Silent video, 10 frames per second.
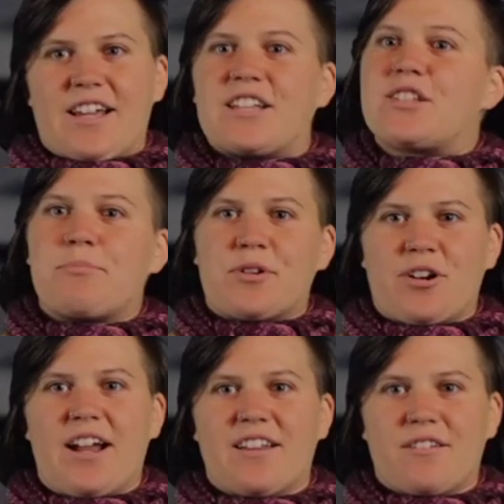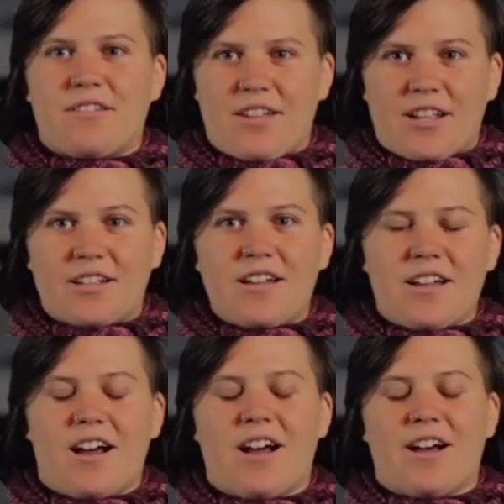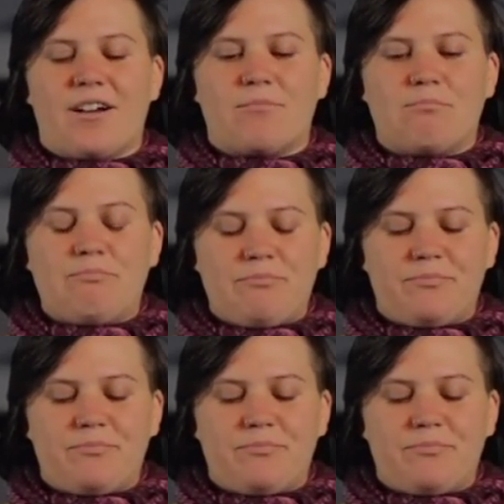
like spearheading thing. Um,